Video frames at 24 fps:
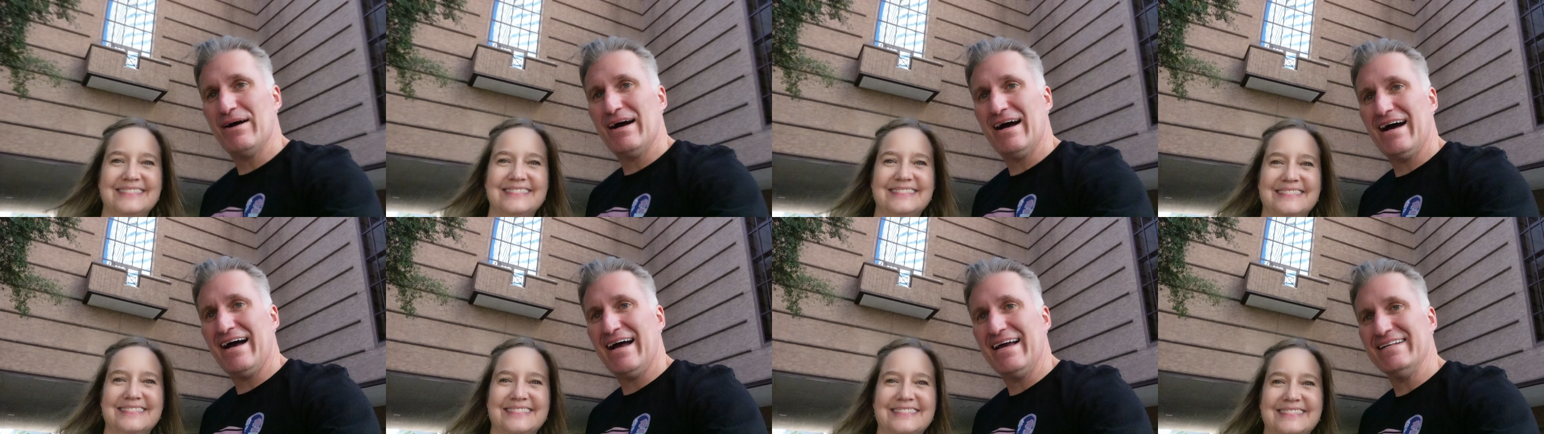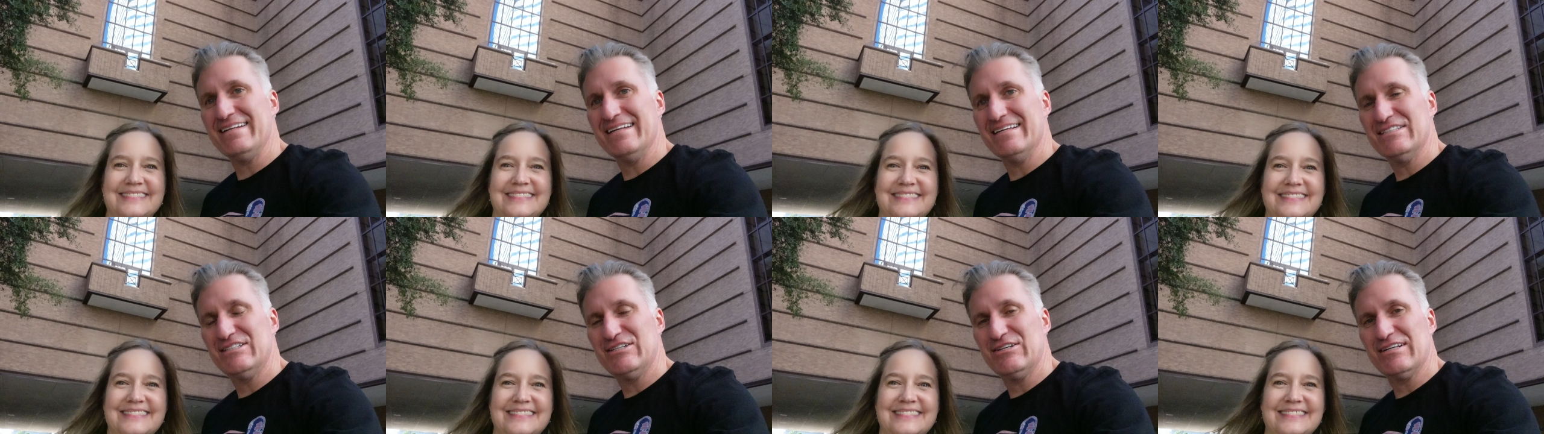Speaker 1: behind
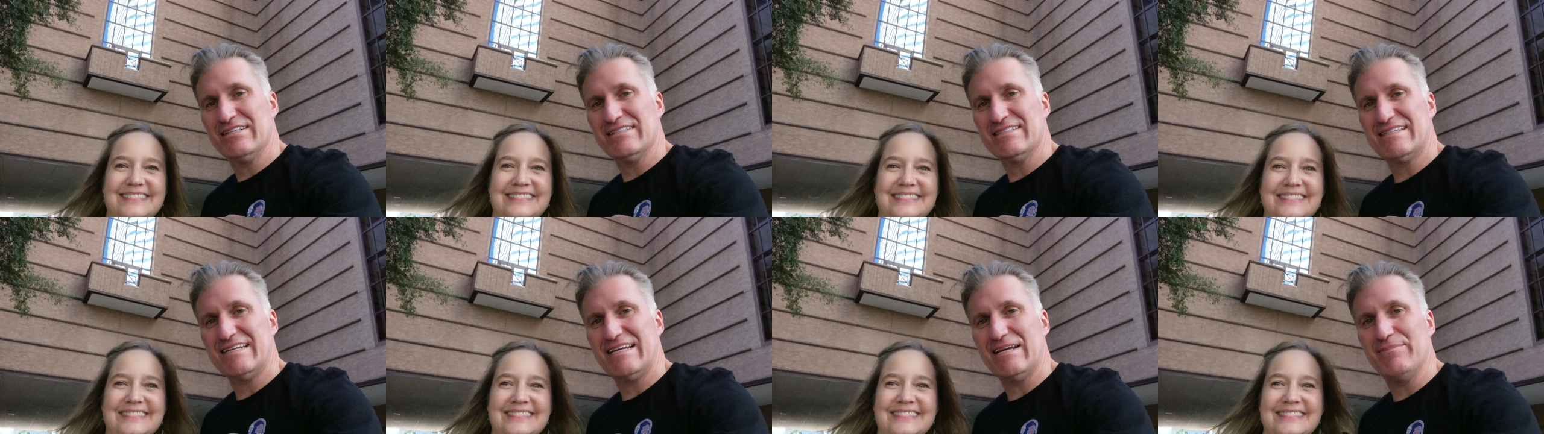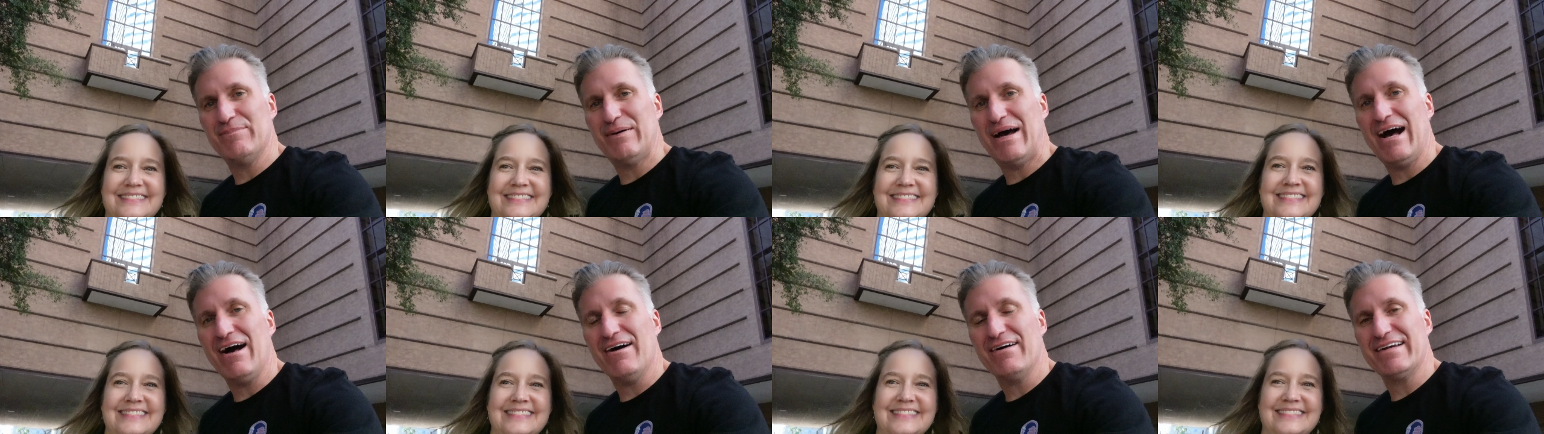us, you can see a
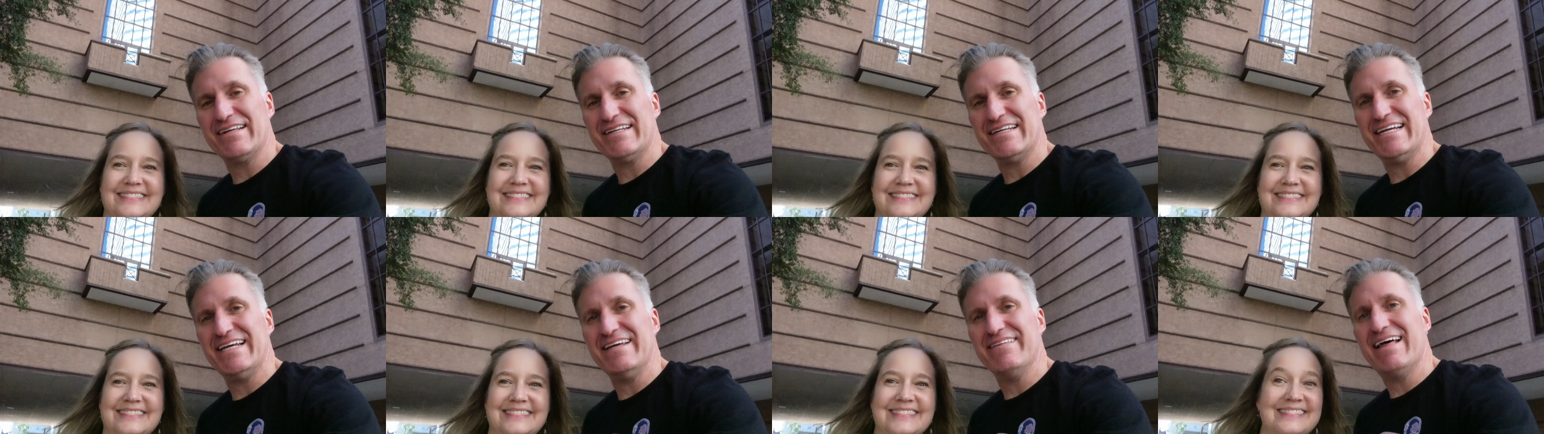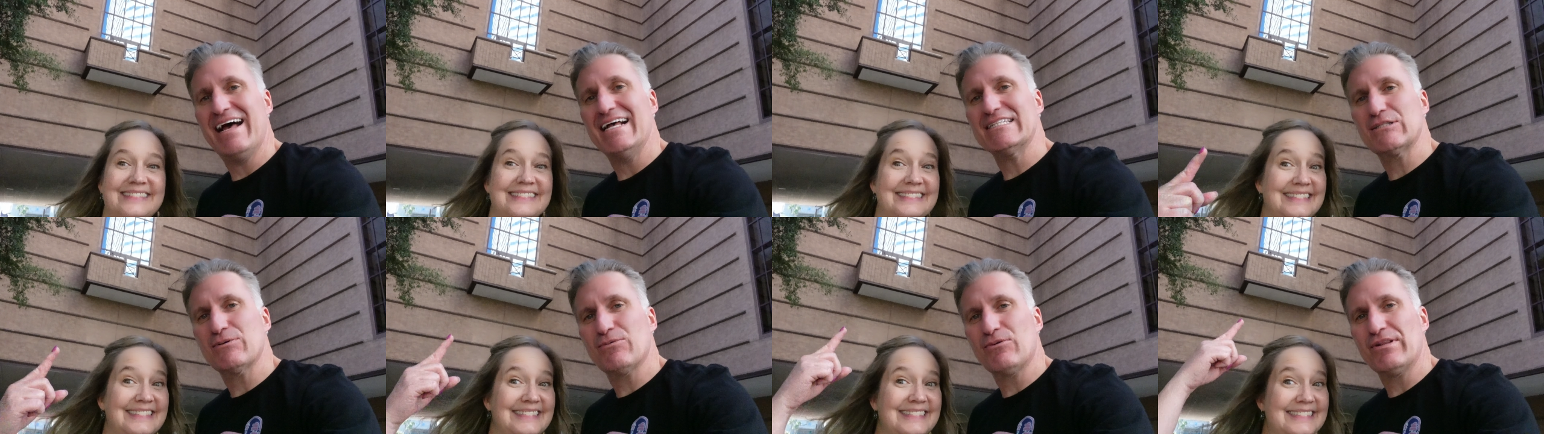balcony.
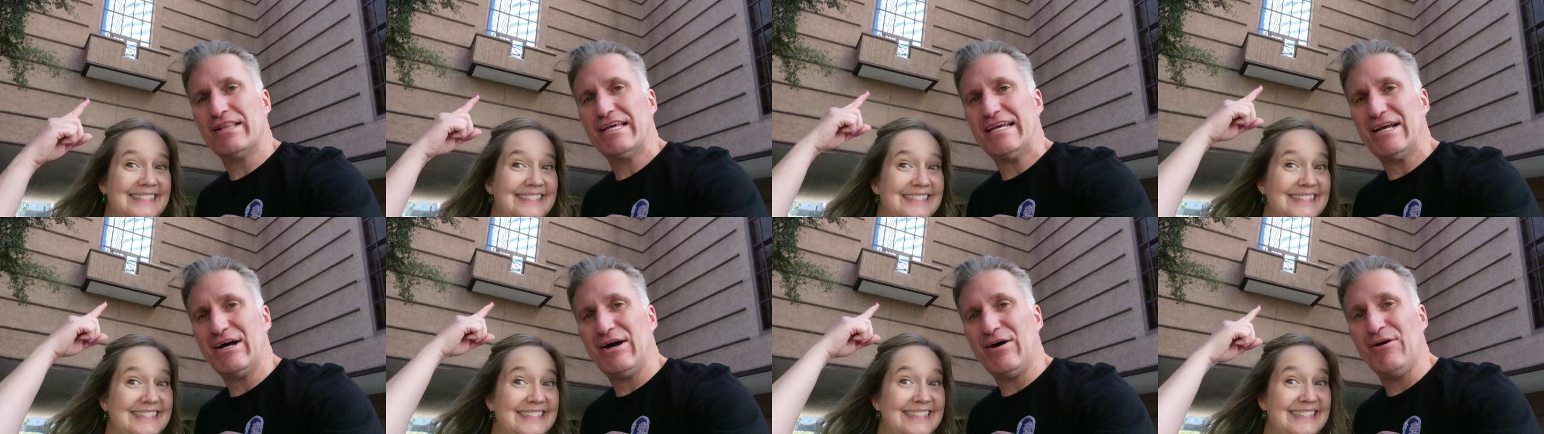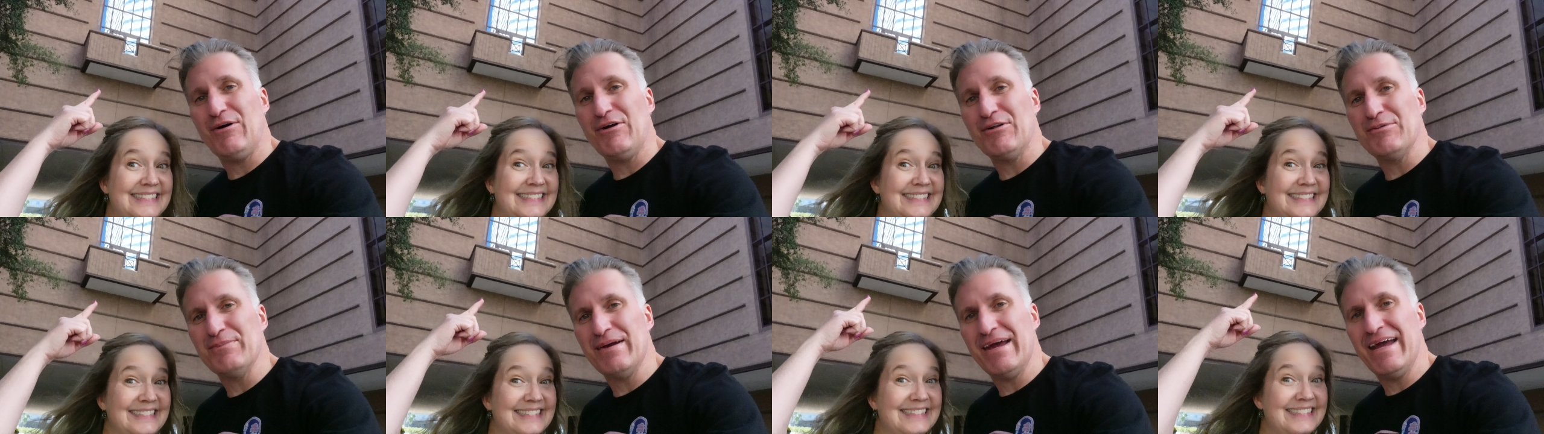That's where the
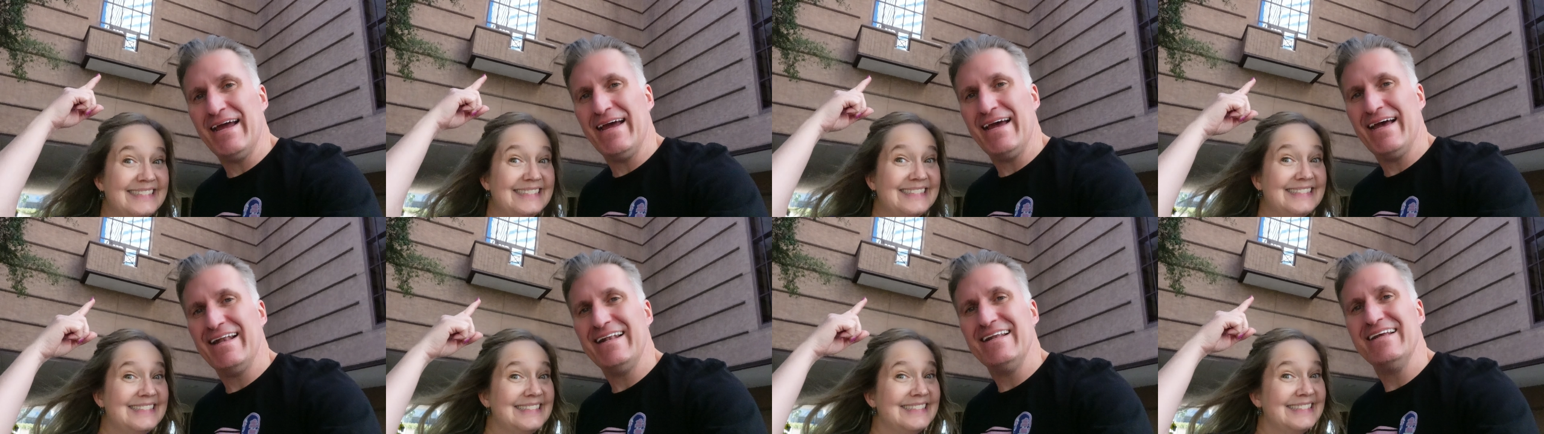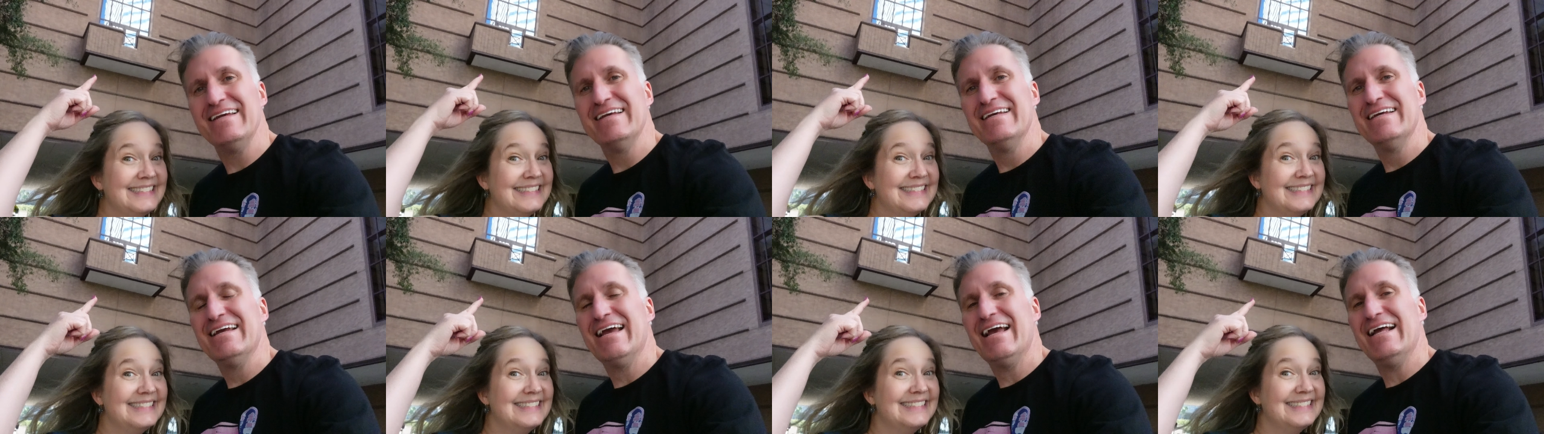old man
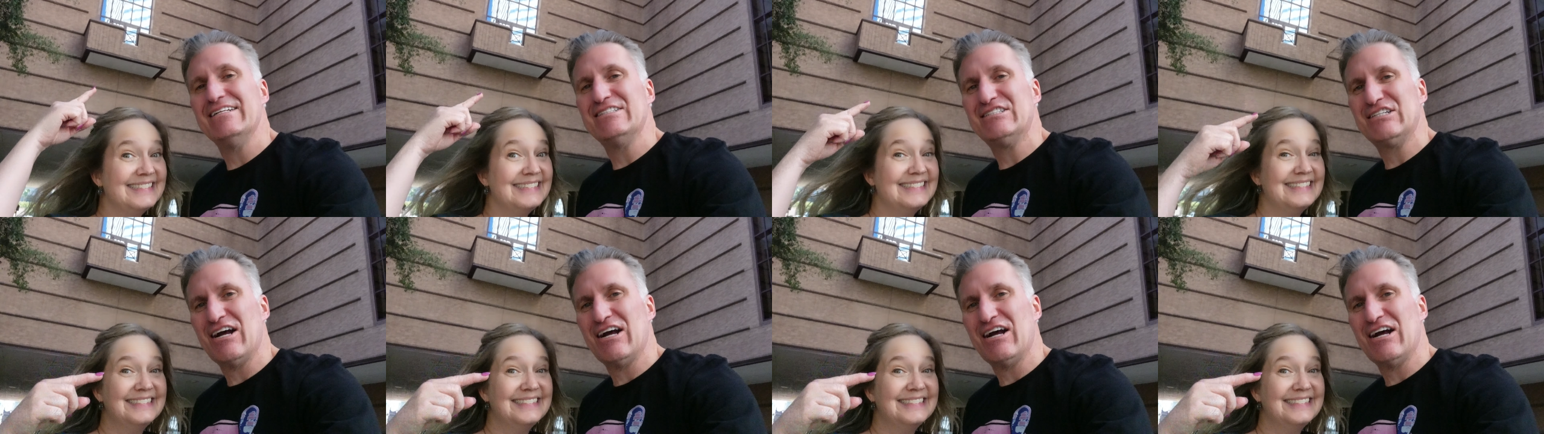and